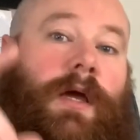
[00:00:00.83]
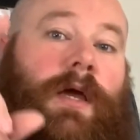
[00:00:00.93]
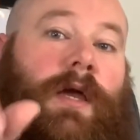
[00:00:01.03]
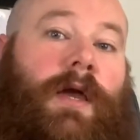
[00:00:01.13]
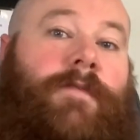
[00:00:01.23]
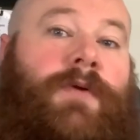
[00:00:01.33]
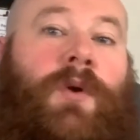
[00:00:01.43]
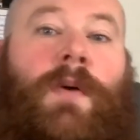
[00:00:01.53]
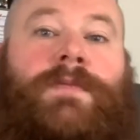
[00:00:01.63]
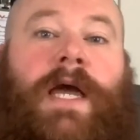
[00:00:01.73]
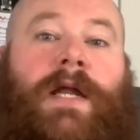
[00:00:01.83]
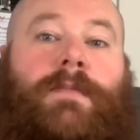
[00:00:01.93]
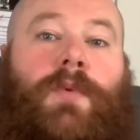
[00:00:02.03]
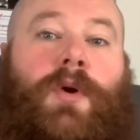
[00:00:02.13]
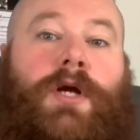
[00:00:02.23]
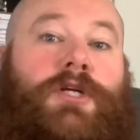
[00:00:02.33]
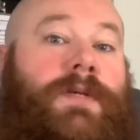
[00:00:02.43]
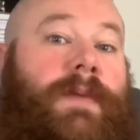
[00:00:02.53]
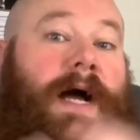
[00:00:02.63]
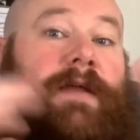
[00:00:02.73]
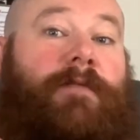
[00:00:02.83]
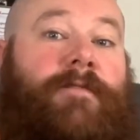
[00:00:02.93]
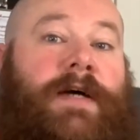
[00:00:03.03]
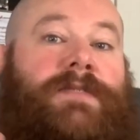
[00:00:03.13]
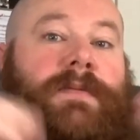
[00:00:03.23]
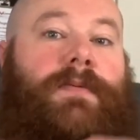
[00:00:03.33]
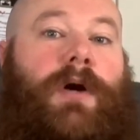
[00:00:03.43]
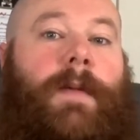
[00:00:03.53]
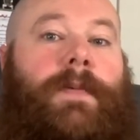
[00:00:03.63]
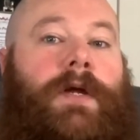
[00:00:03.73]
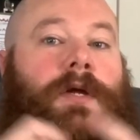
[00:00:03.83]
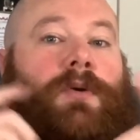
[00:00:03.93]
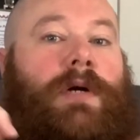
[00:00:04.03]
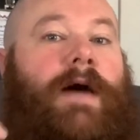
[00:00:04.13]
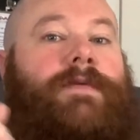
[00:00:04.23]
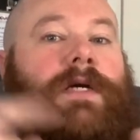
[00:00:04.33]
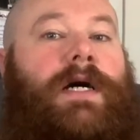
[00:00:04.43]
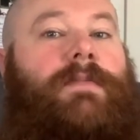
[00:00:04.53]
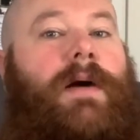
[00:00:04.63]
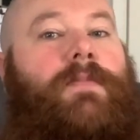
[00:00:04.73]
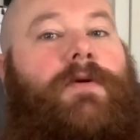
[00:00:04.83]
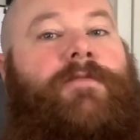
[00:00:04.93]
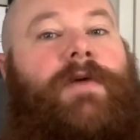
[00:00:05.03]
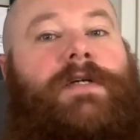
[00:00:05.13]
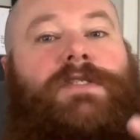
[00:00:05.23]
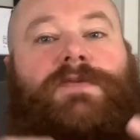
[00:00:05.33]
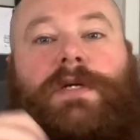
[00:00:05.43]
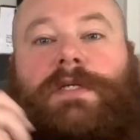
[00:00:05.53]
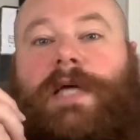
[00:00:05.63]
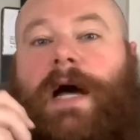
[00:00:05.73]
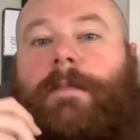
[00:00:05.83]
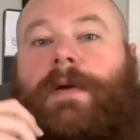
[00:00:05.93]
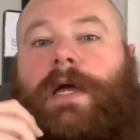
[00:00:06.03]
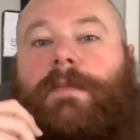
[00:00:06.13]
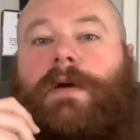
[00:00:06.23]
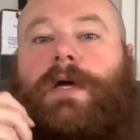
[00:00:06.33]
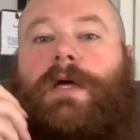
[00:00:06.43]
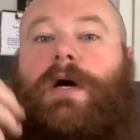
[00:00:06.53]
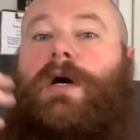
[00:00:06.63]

If you obtain a mortgage to buy an investment property, you will have to come up with funds for your down payment,